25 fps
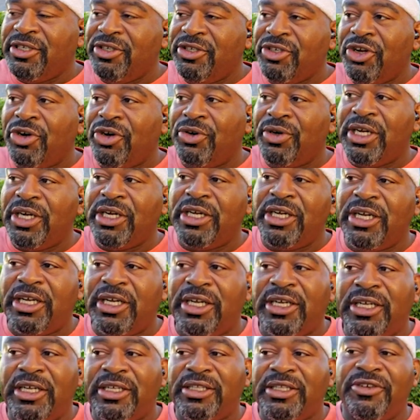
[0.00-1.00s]

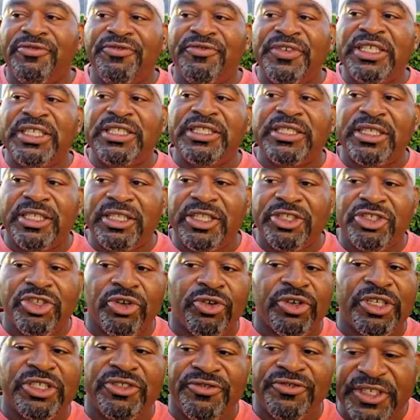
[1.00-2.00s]
the visa, the
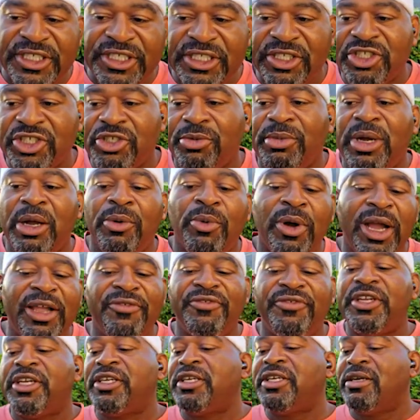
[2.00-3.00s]
tourist visa, so my
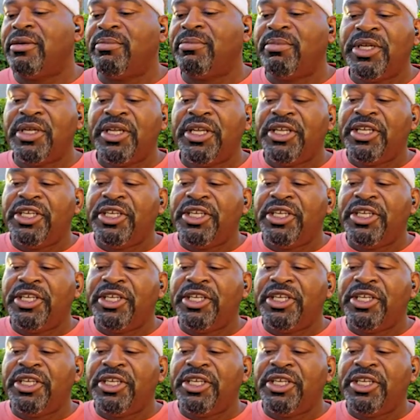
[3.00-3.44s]
wife could come,